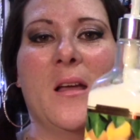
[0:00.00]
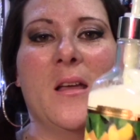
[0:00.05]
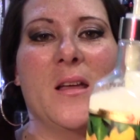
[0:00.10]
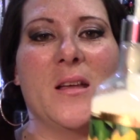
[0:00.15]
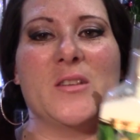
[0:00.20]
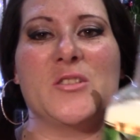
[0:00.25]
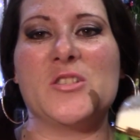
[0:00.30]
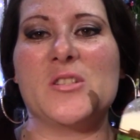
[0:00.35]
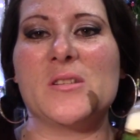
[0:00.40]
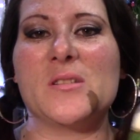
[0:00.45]

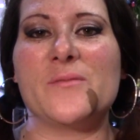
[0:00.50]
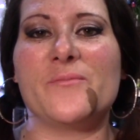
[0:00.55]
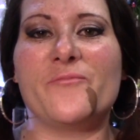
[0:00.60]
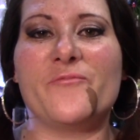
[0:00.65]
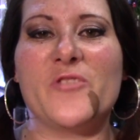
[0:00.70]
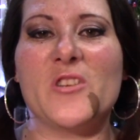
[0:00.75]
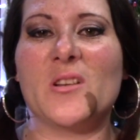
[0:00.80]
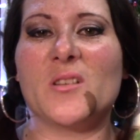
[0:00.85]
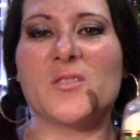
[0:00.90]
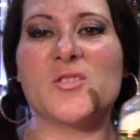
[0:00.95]
It just
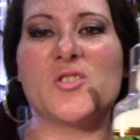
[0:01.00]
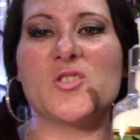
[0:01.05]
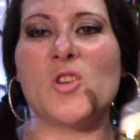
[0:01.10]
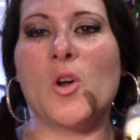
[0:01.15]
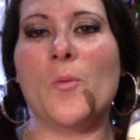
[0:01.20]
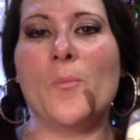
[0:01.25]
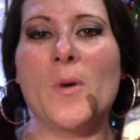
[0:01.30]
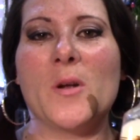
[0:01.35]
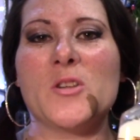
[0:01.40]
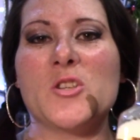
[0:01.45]
feels
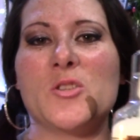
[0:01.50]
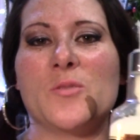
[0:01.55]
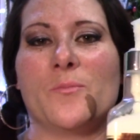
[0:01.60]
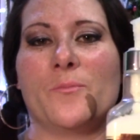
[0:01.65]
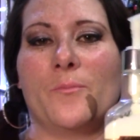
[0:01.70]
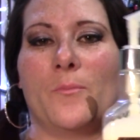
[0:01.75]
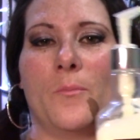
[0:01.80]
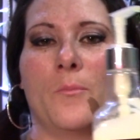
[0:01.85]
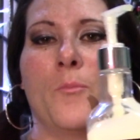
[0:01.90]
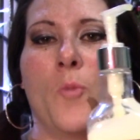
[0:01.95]
so much
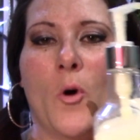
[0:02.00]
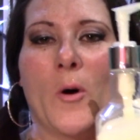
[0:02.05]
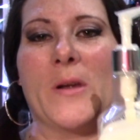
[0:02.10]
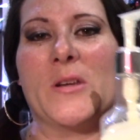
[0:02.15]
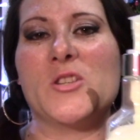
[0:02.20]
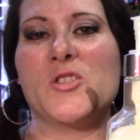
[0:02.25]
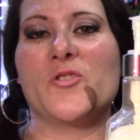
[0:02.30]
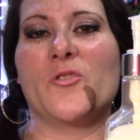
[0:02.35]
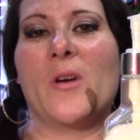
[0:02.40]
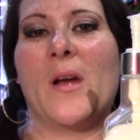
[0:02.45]

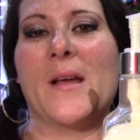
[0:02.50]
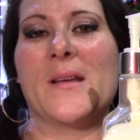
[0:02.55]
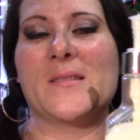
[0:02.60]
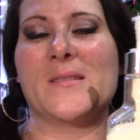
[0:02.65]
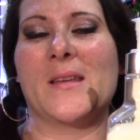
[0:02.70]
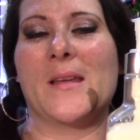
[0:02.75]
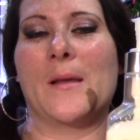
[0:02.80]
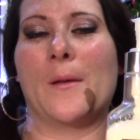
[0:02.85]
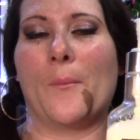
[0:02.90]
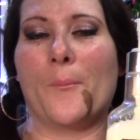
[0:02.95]

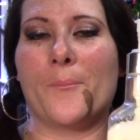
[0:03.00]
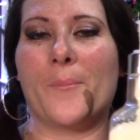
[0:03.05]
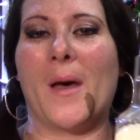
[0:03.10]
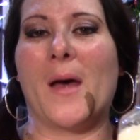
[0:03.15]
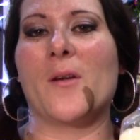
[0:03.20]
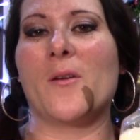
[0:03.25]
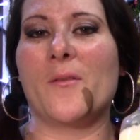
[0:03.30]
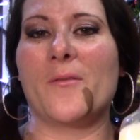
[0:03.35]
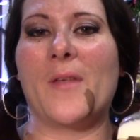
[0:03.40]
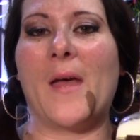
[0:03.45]
moisturizing,
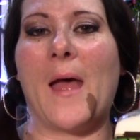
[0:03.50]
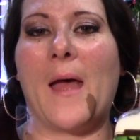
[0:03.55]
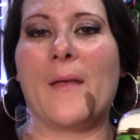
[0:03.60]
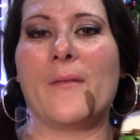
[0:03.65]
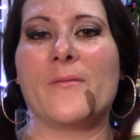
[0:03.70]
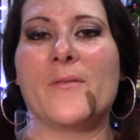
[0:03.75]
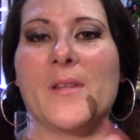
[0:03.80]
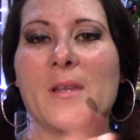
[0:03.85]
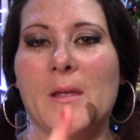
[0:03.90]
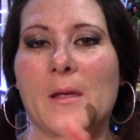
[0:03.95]
better
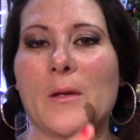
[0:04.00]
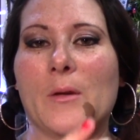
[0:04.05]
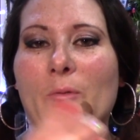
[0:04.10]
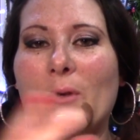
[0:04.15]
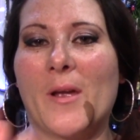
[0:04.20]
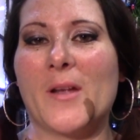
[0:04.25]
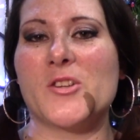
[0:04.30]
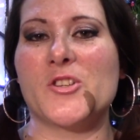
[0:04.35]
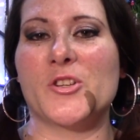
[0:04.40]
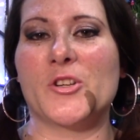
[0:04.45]
than the
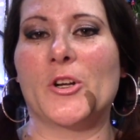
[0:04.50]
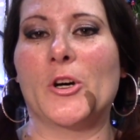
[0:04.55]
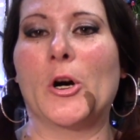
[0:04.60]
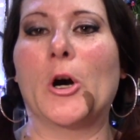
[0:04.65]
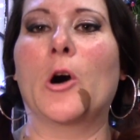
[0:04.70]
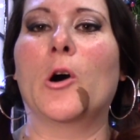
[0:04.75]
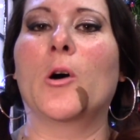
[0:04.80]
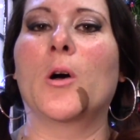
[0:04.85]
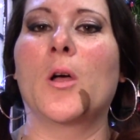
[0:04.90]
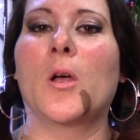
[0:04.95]

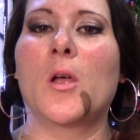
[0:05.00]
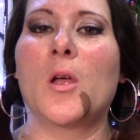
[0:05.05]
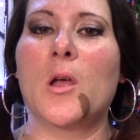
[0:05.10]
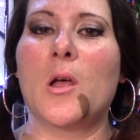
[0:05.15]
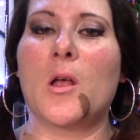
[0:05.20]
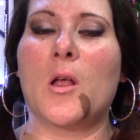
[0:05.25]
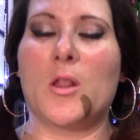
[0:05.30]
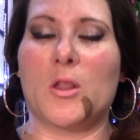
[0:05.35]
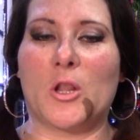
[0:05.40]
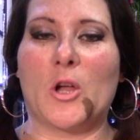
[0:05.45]
original
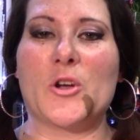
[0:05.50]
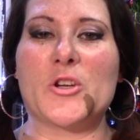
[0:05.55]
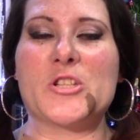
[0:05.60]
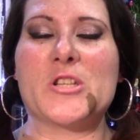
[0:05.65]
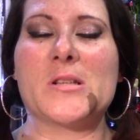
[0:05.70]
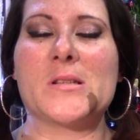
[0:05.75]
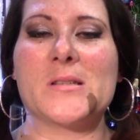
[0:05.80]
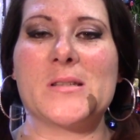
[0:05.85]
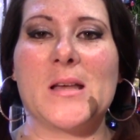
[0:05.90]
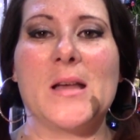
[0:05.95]

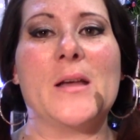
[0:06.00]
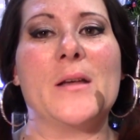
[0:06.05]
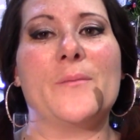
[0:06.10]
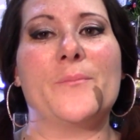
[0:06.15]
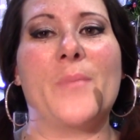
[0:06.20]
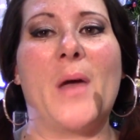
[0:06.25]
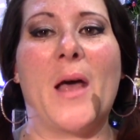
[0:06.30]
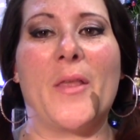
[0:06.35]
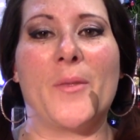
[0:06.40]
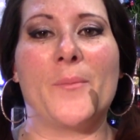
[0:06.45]
lotions that
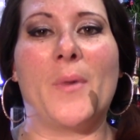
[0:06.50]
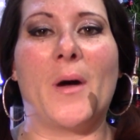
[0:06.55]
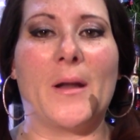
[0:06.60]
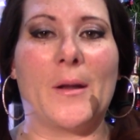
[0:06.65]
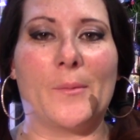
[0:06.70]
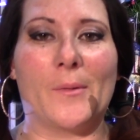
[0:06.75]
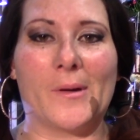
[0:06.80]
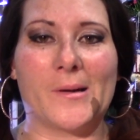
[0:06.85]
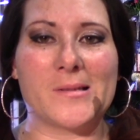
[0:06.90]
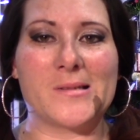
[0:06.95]
Bath & Body
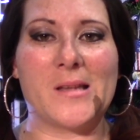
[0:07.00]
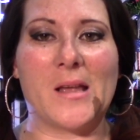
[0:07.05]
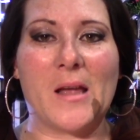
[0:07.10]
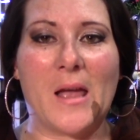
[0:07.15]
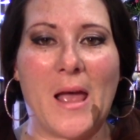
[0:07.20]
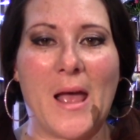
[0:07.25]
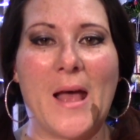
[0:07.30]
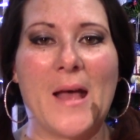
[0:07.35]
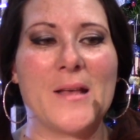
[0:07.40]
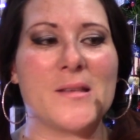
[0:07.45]
Works
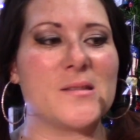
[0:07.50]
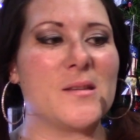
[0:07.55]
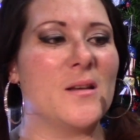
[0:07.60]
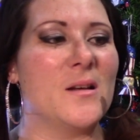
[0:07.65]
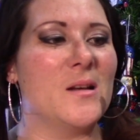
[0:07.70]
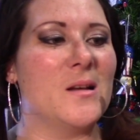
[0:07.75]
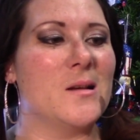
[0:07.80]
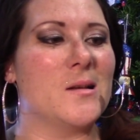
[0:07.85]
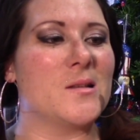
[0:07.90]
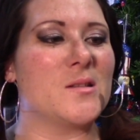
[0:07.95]
has.
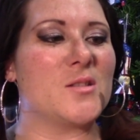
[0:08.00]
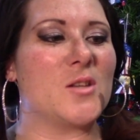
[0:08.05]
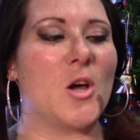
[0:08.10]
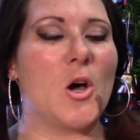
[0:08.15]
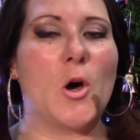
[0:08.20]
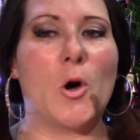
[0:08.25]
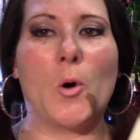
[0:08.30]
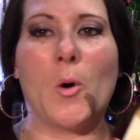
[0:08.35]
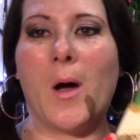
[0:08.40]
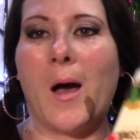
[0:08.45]

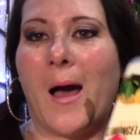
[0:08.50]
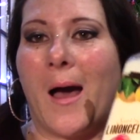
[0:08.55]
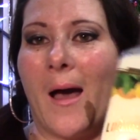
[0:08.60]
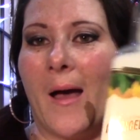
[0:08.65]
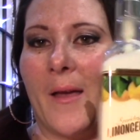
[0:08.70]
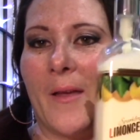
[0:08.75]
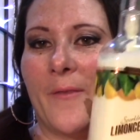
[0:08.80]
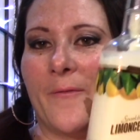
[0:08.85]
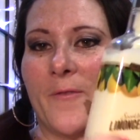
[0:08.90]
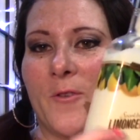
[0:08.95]
So
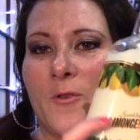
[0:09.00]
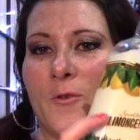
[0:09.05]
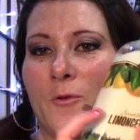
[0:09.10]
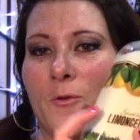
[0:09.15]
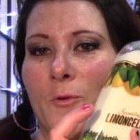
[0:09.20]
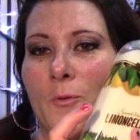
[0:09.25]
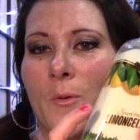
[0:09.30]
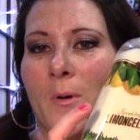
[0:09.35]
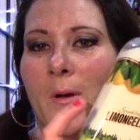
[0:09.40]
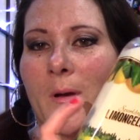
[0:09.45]
if
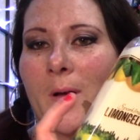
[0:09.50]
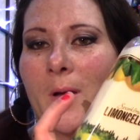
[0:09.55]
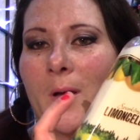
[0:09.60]
you